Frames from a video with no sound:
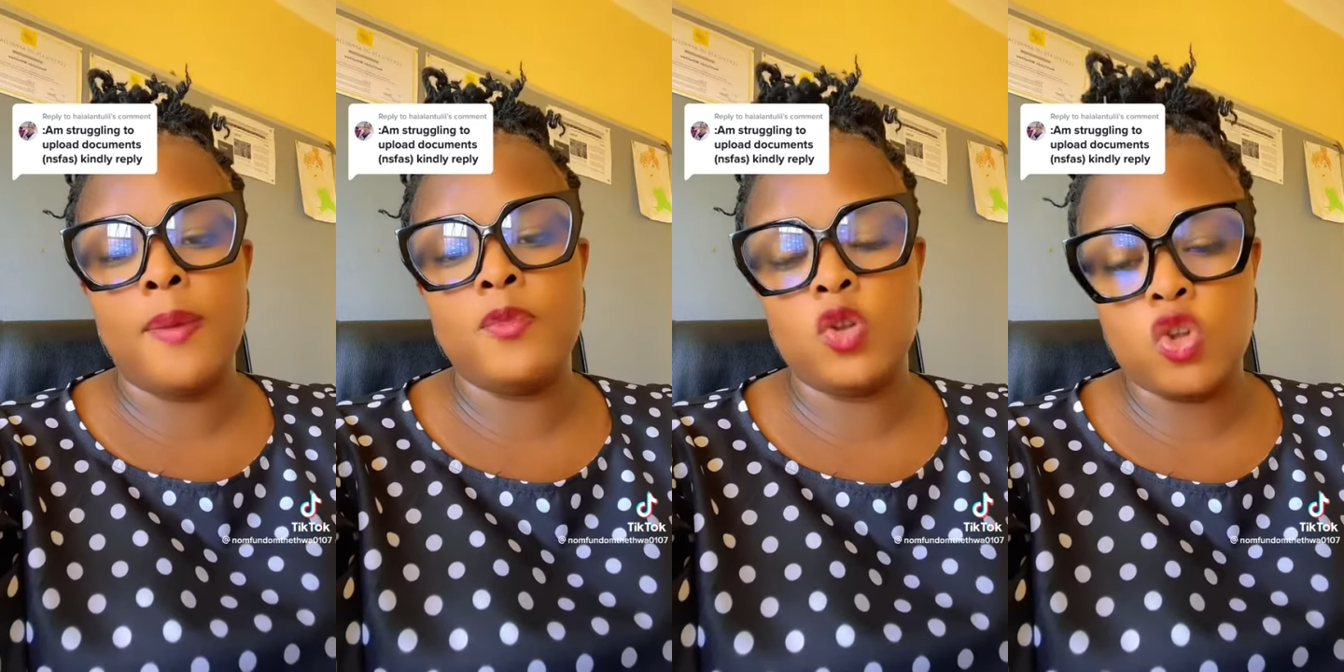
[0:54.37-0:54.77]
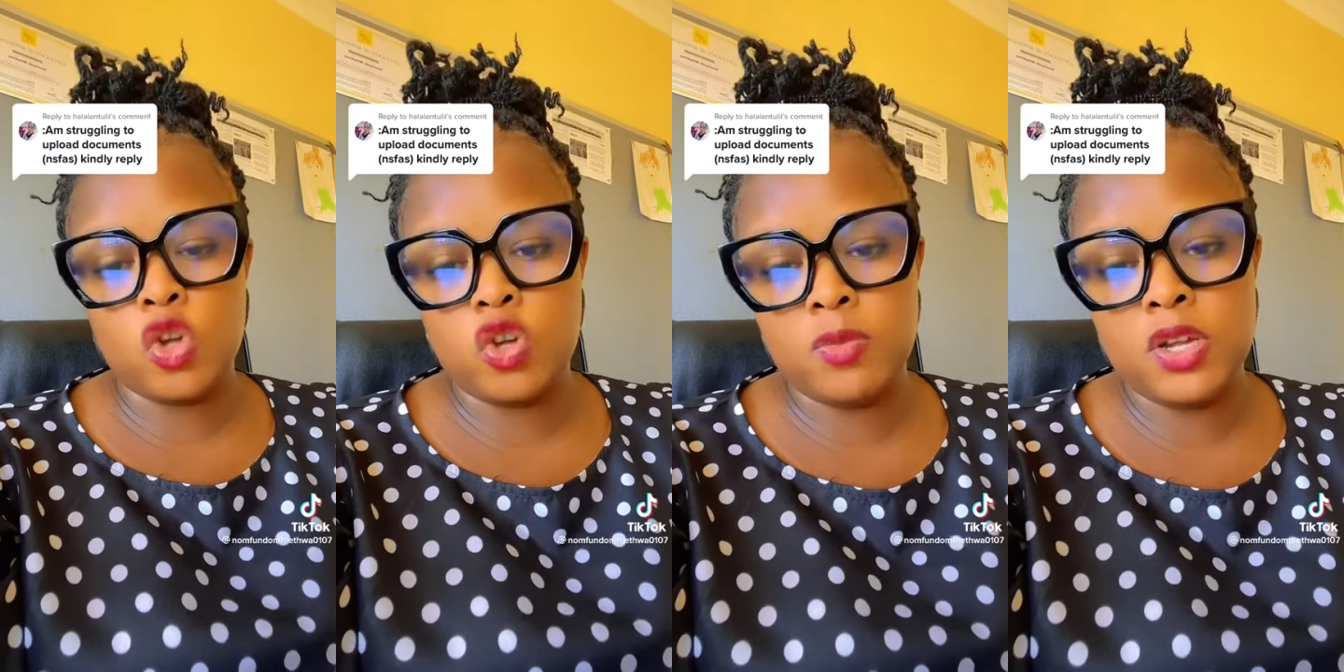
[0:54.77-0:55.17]
your
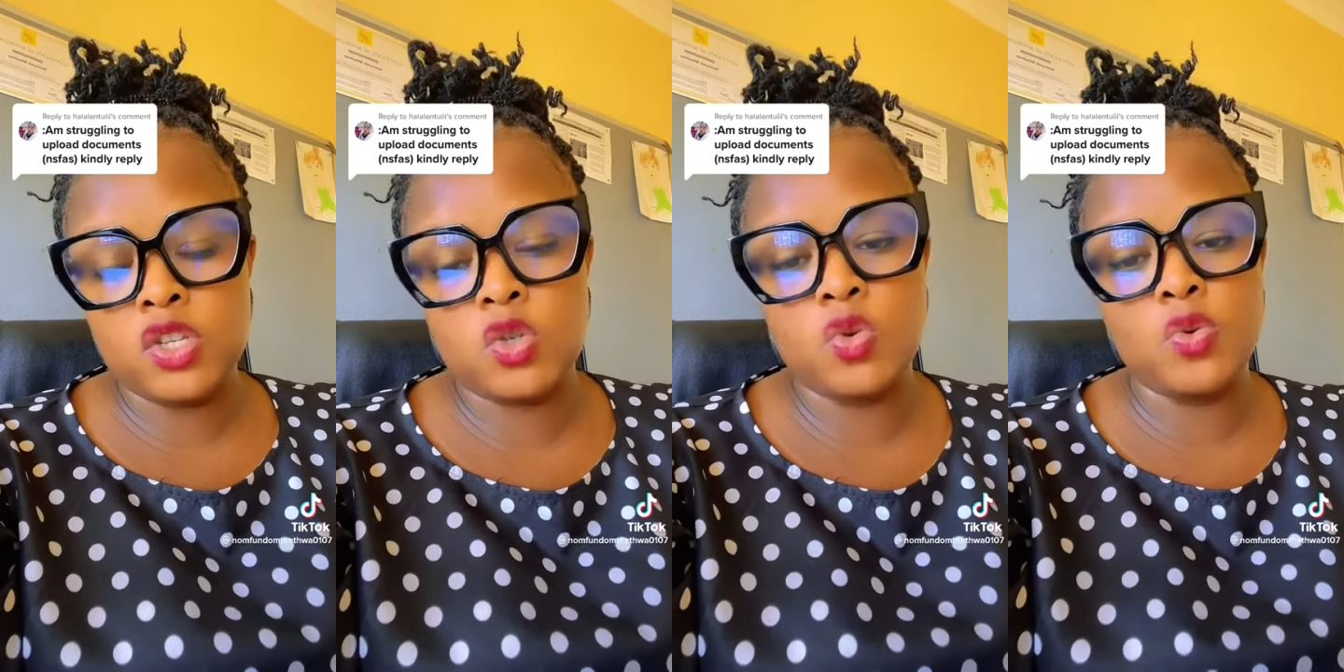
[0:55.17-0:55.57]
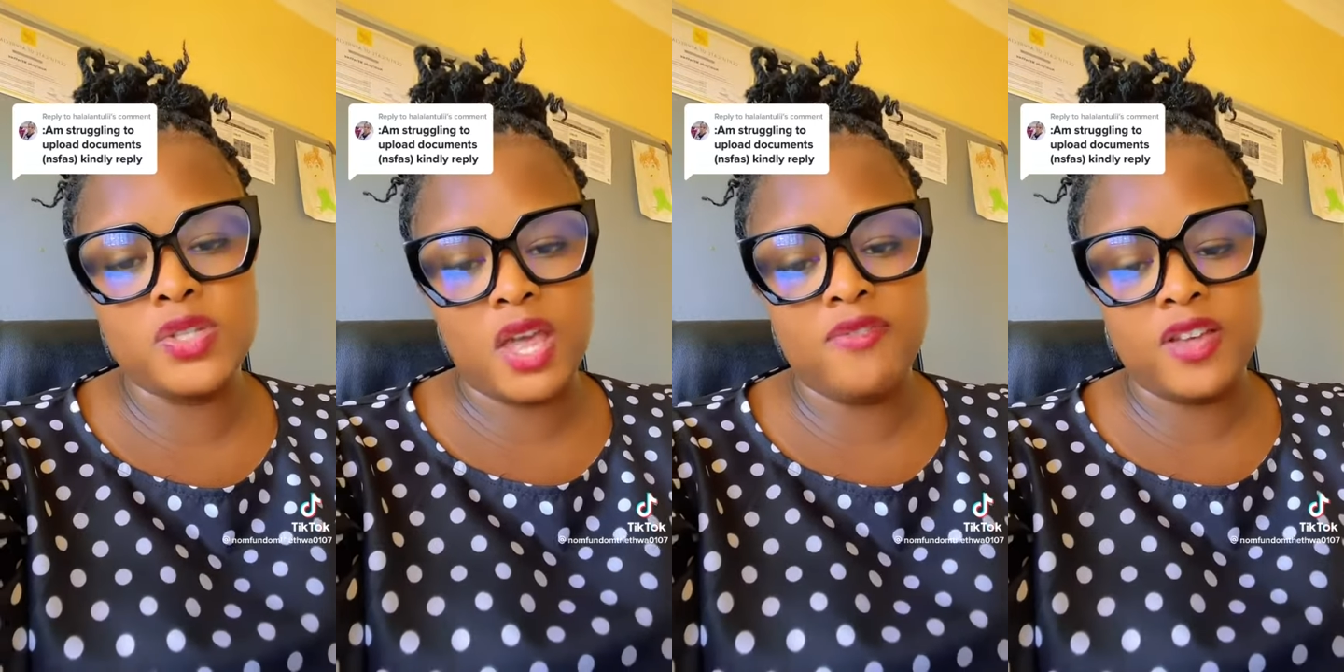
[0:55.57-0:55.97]
document to
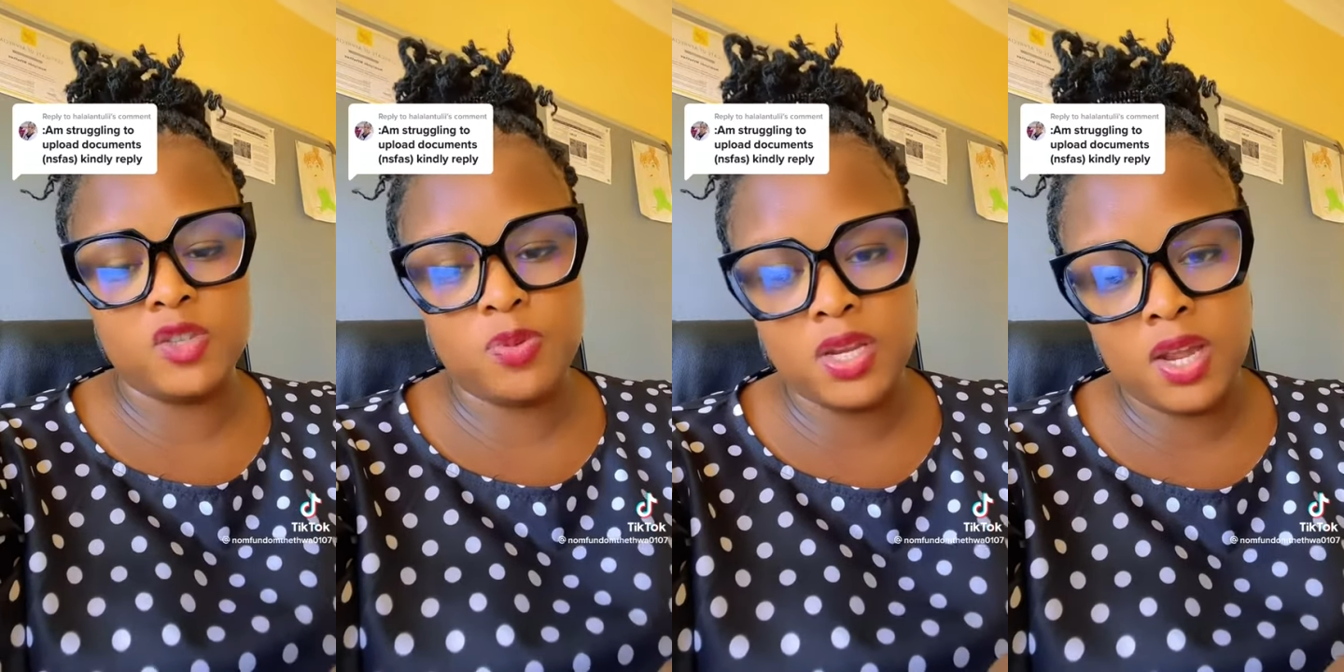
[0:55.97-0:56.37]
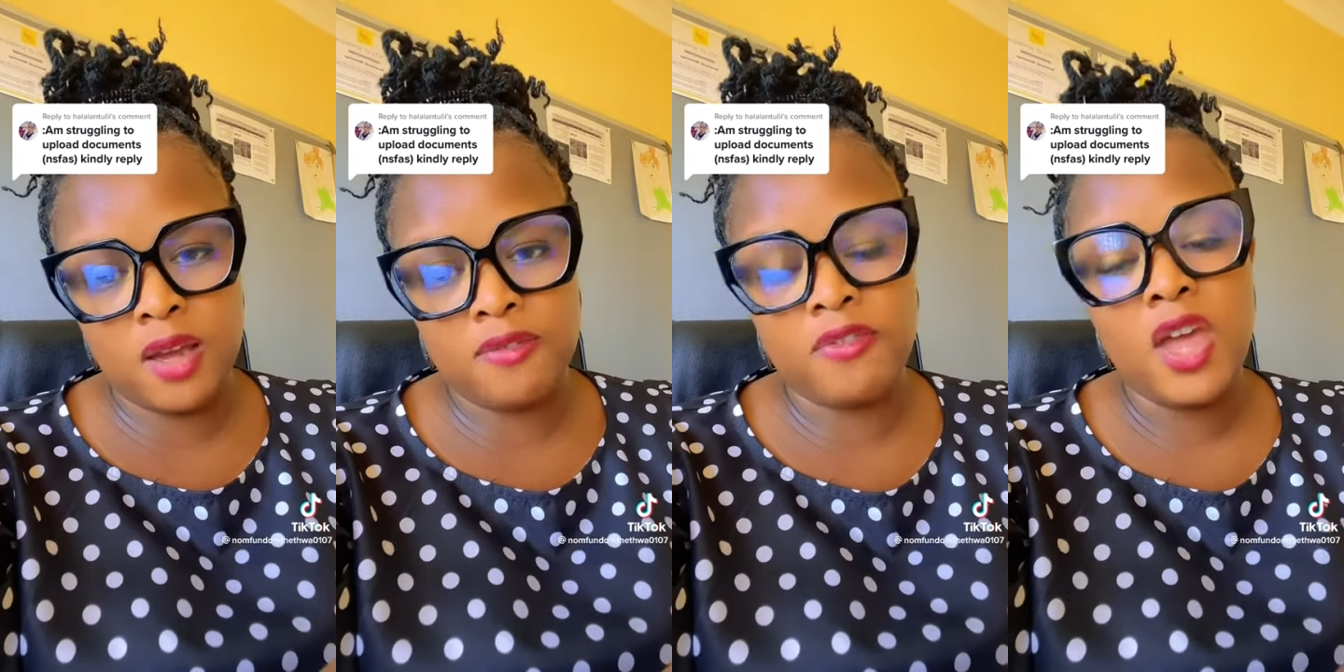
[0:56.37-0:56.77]
save as
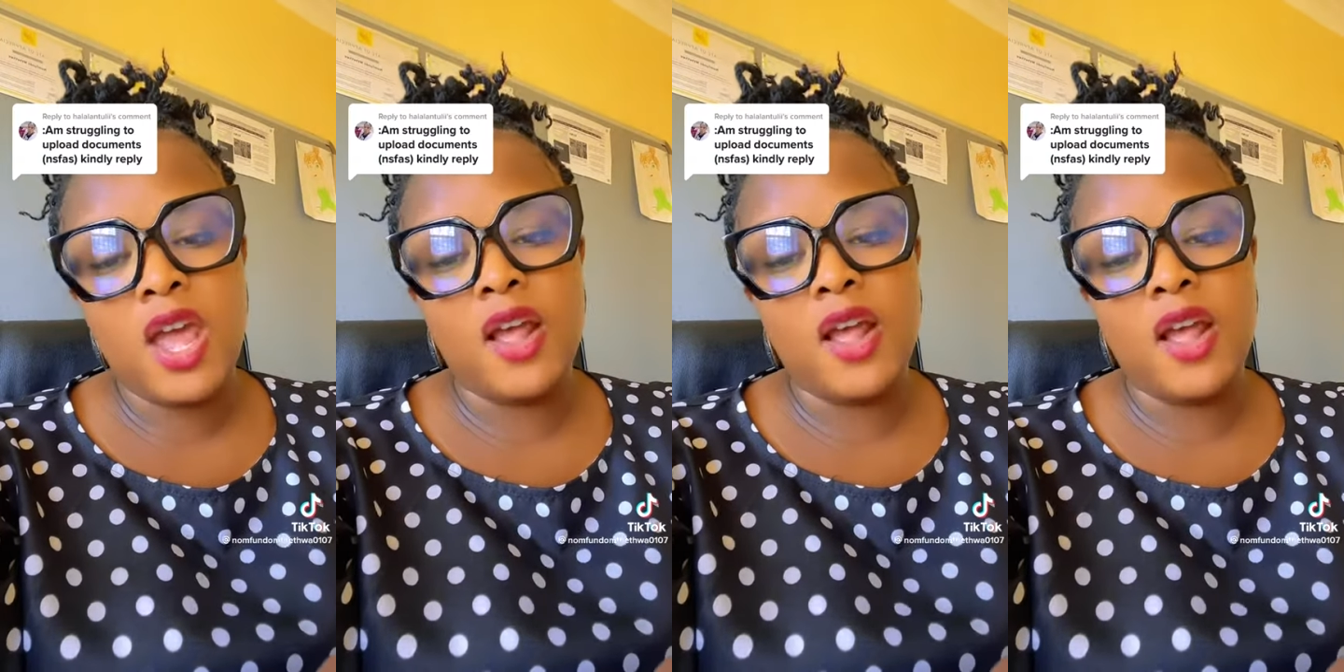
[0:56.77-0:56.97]
PDF,